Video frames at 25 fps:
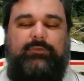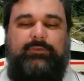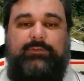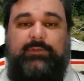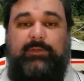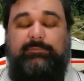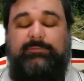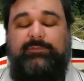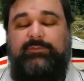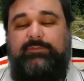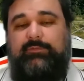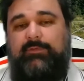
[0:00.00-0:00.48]

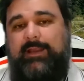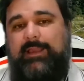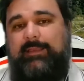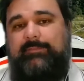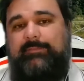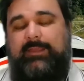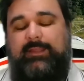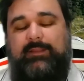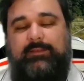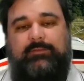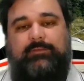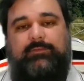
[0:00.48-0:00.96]

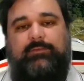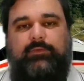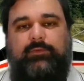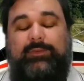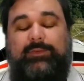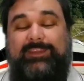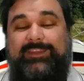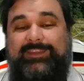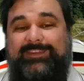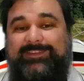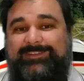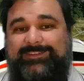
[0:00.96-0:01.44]
subscribing
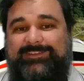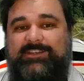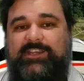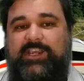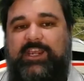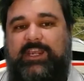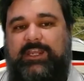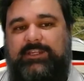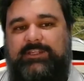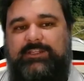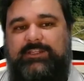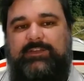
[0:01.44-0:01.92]
to these
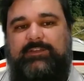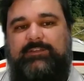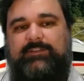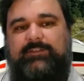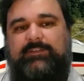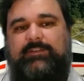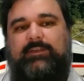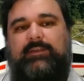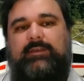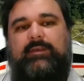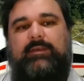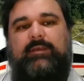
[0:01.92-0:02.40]

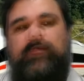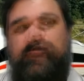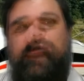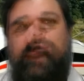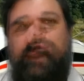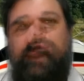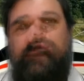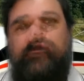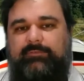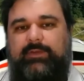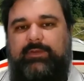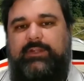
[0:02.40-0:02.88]
changes,
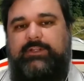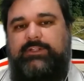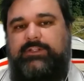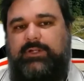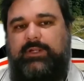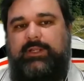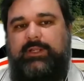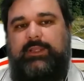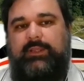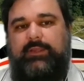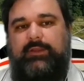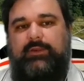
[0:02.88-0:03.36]

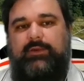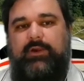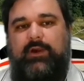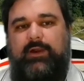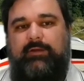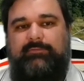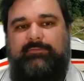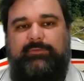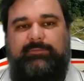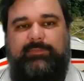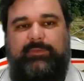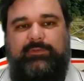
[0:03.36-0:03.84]
eventually
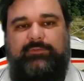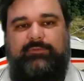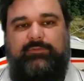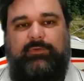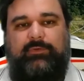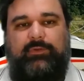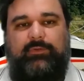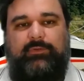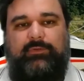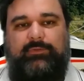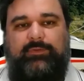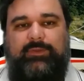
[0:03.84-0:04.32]

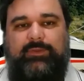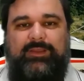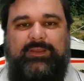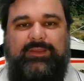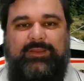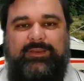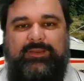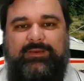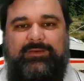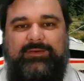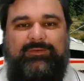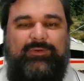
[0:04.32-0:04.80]
governments will
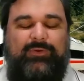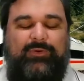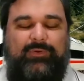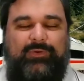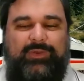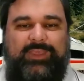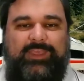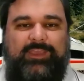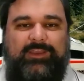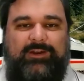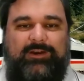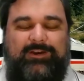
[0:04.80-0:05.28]

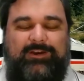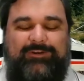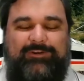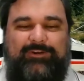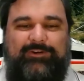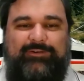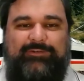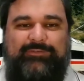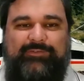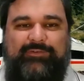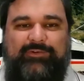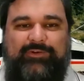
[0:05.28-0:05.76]
hear
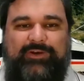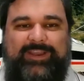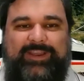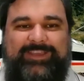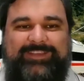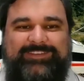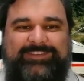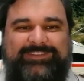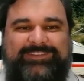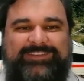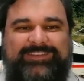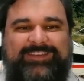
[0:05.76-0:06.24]
our
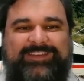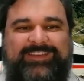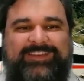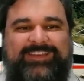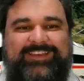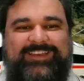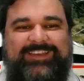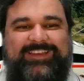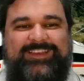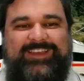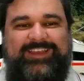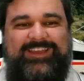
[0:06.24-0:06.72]
voice,
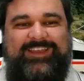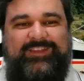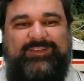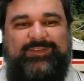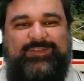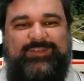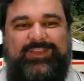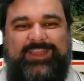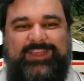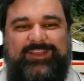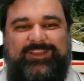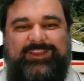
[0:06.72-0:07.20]

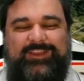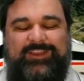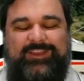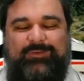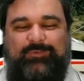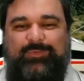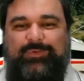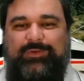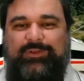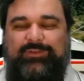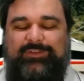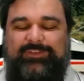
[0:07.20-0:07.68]
and
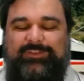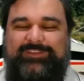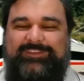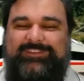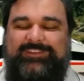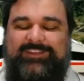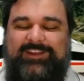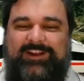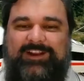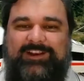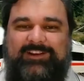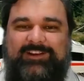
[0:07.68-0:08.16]
they will
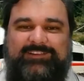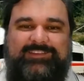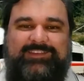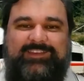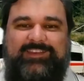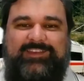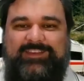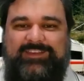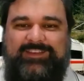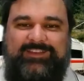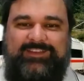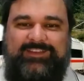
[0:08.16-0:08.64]
start